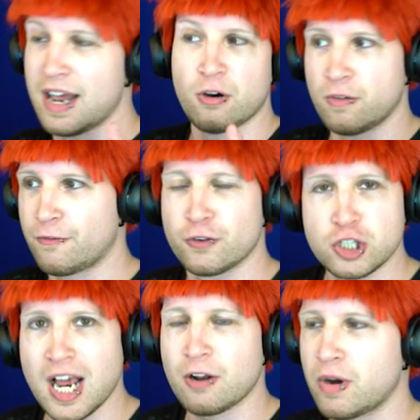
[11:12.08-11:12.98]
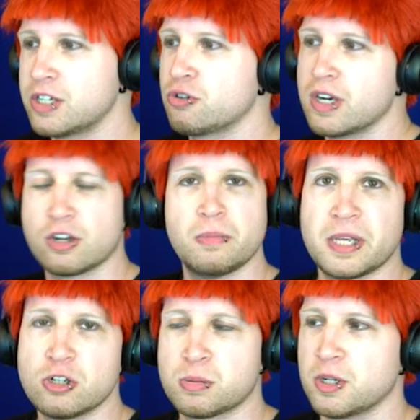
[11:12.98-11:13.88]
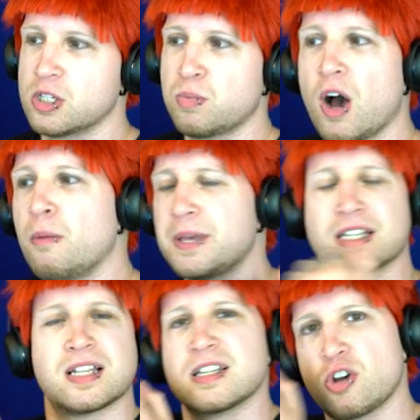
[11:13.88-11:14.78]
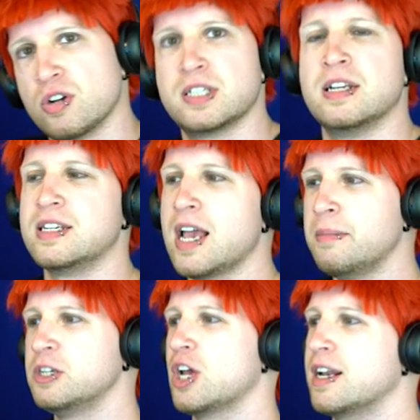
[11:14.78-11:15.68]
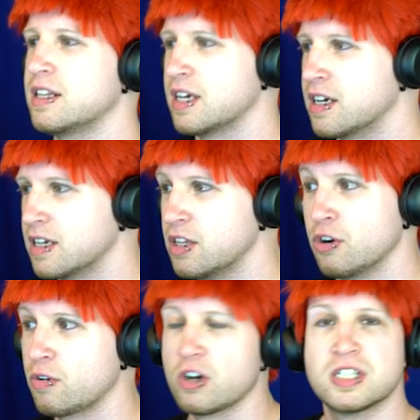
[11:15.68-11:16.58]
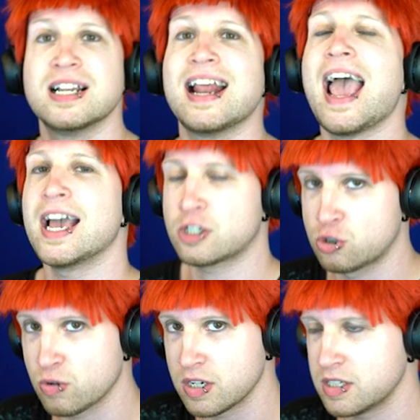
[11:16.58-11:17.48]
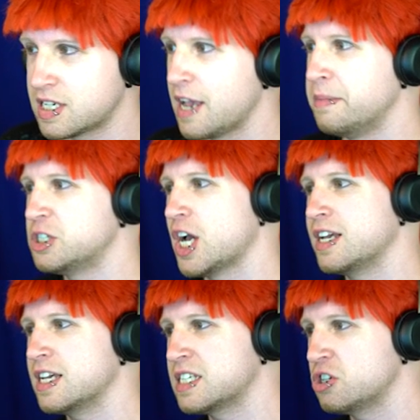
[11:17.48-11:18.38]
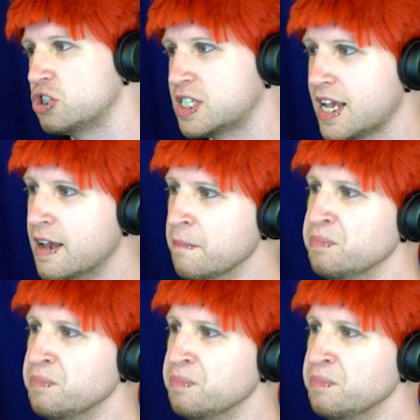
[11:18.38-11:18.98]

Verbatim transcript: Now, for Shadow Hunter, it could be useful as well because that's constant damage at the, you know, constant extra damage, I guess I should say.